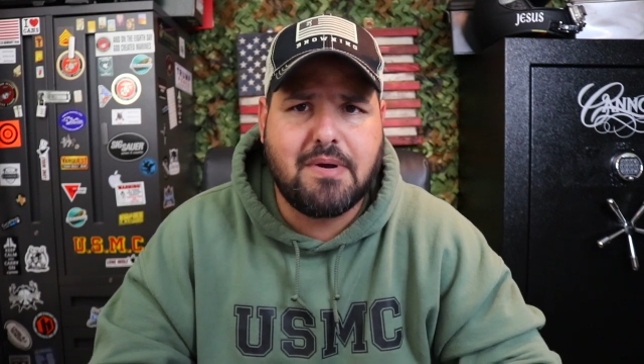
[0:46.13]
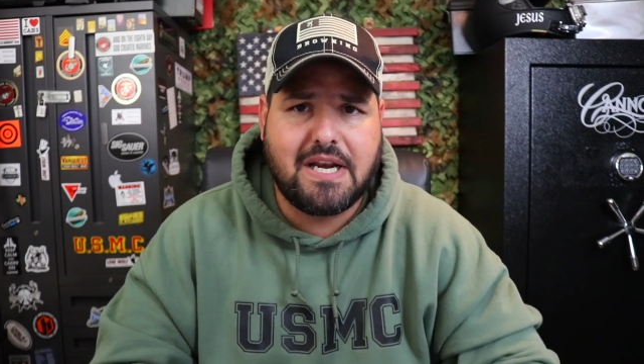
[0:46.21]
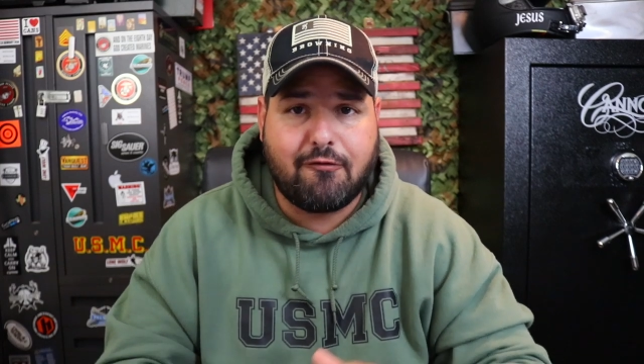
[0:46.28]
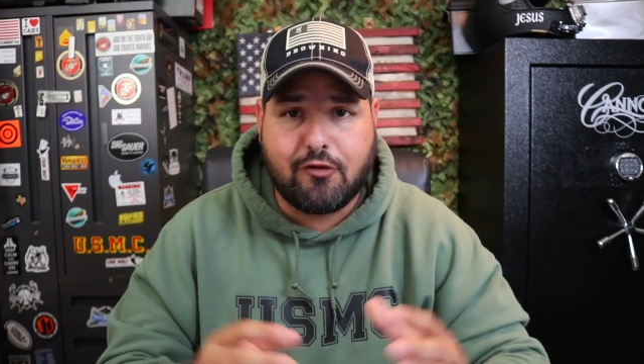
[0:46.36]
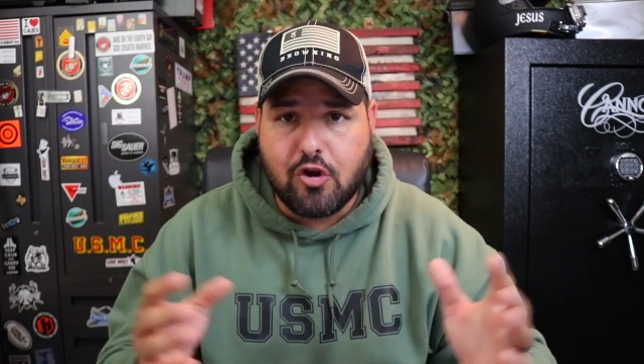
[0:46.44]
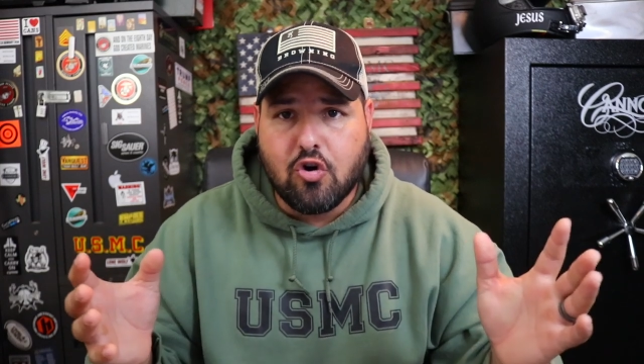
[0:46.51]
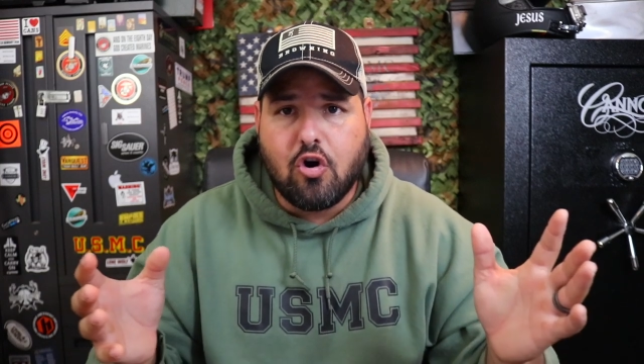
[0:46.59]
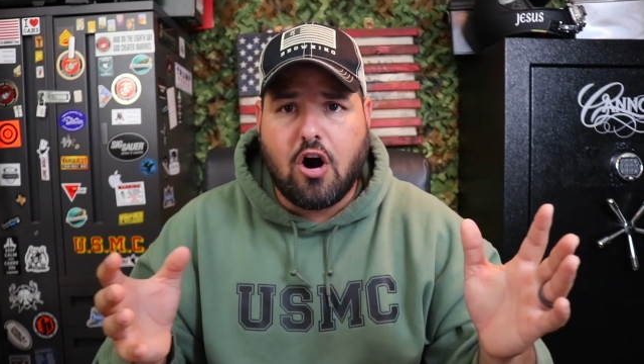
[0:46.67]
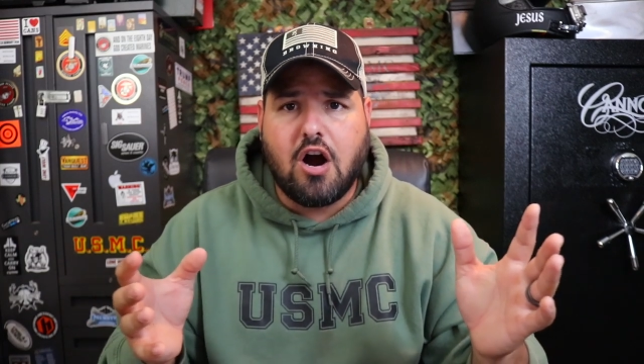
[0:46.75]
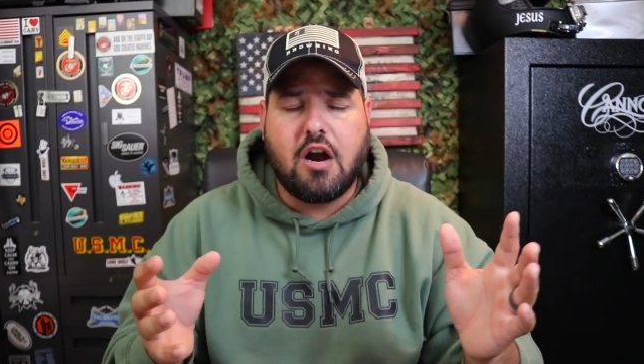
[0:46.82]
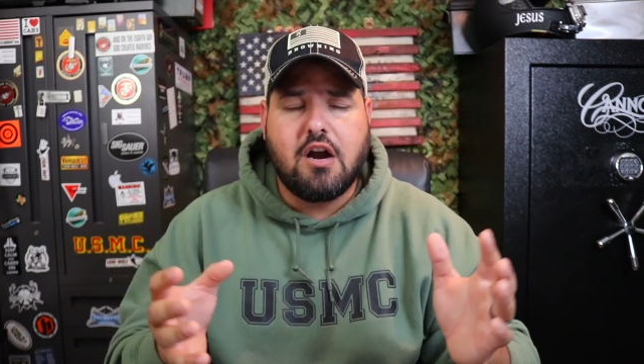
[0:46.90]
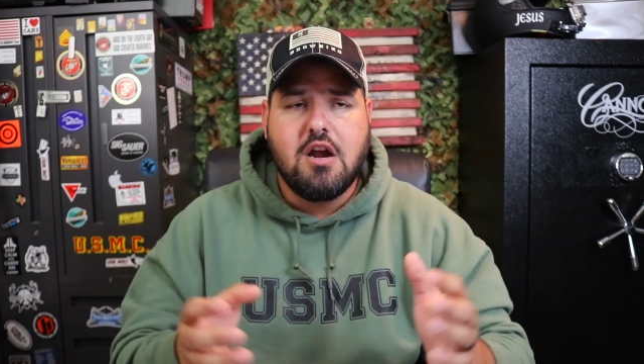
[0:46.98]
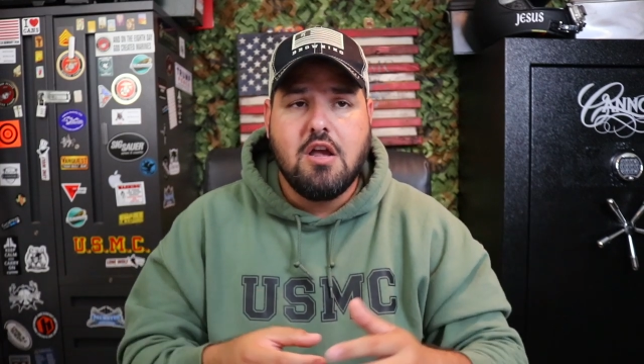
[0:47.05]
But if you
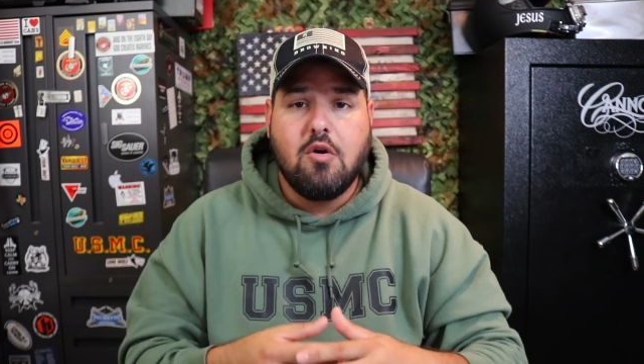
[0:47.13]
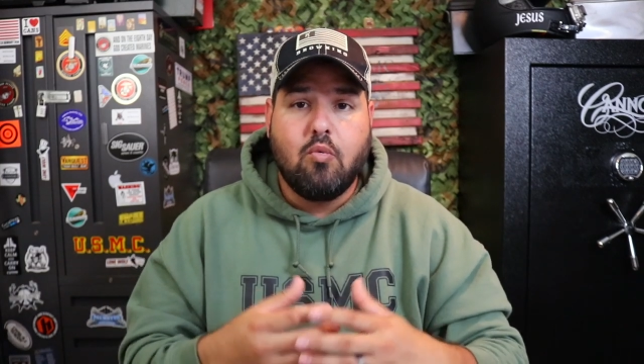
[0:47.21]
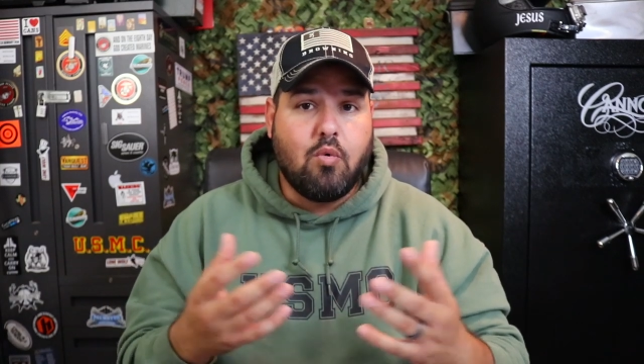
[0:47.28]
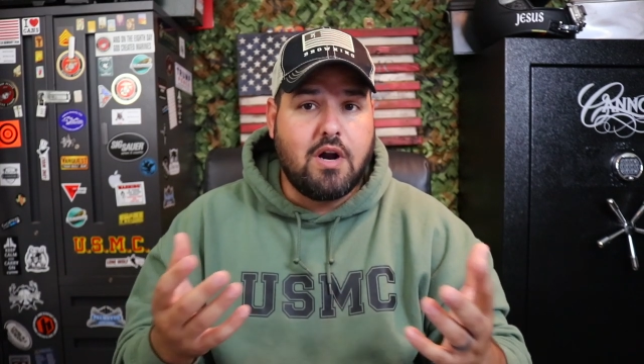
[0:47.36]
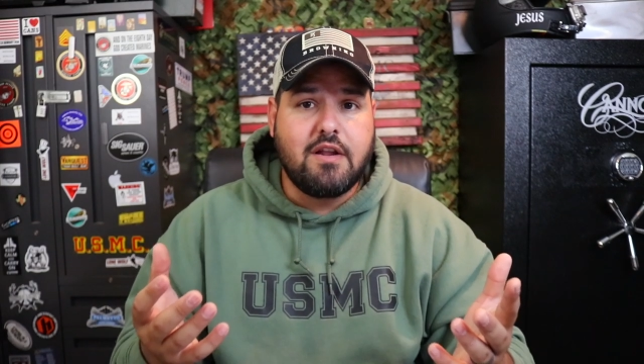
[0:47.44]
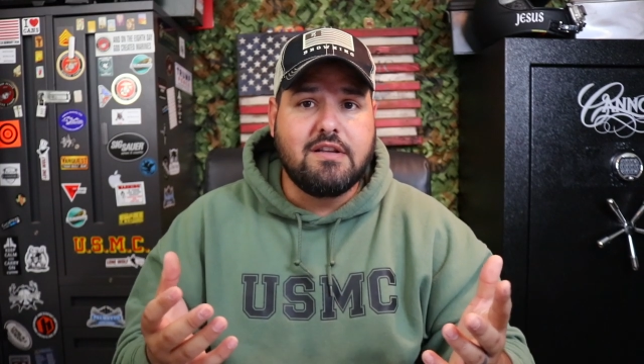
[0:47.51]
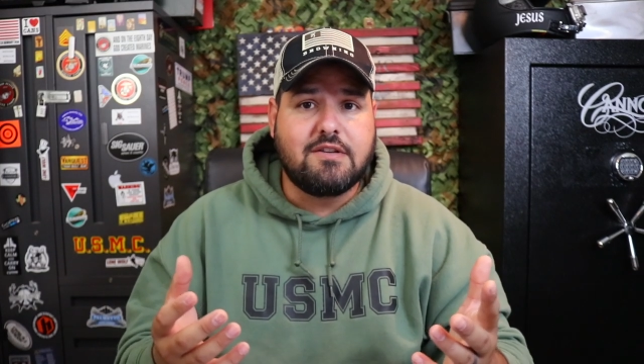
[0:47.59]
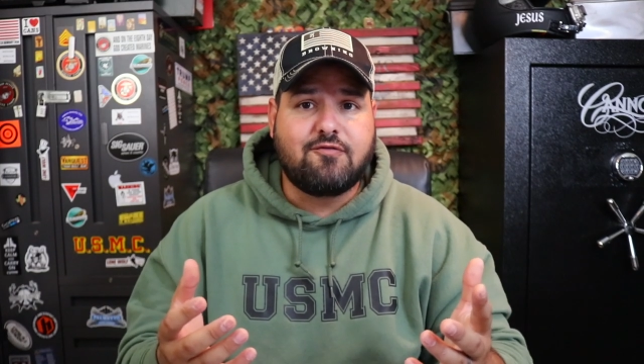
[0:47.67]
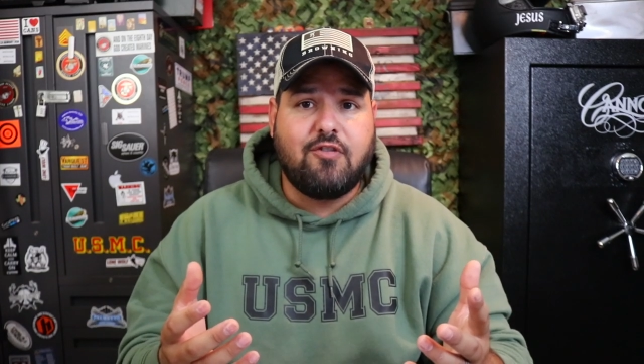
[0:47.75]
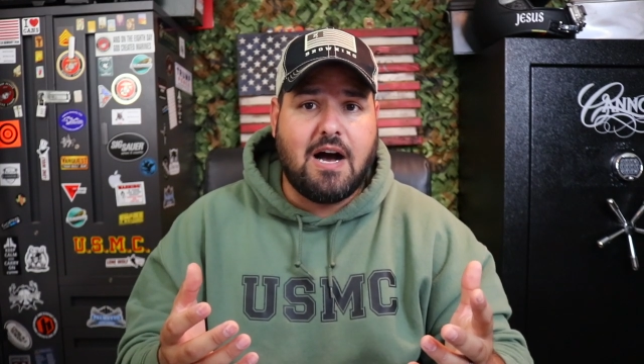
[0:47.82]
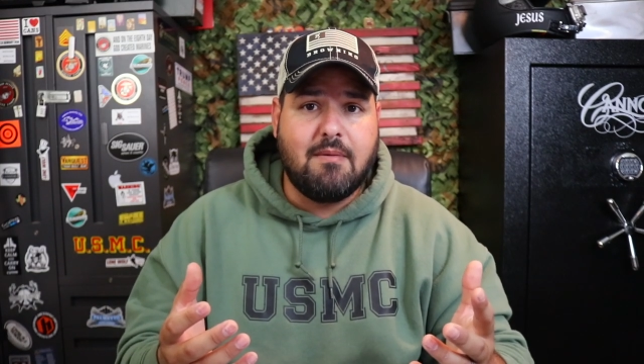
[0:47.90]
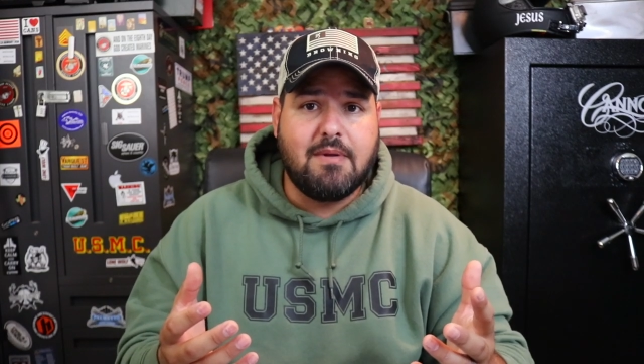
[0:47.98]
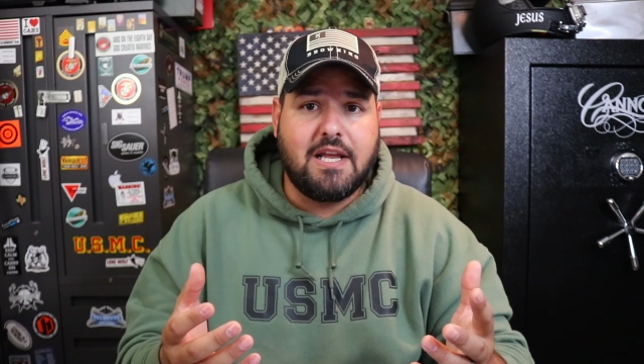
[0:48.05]
are one of those
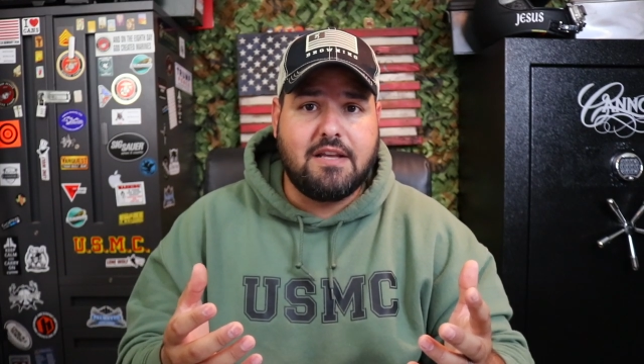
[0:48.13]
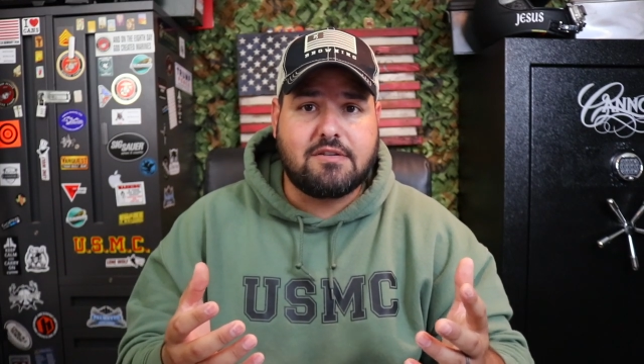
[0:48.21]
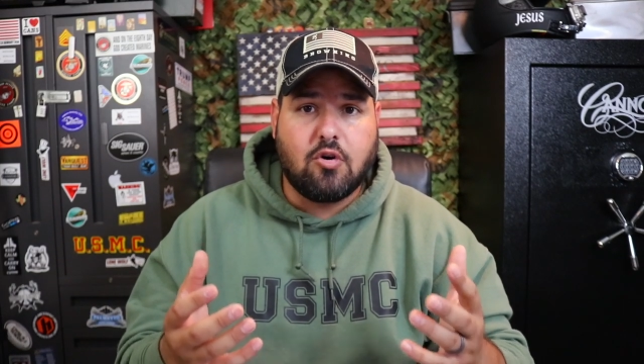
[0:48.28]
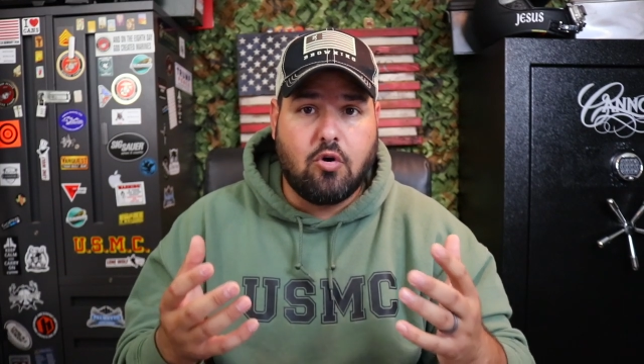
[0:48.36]
families,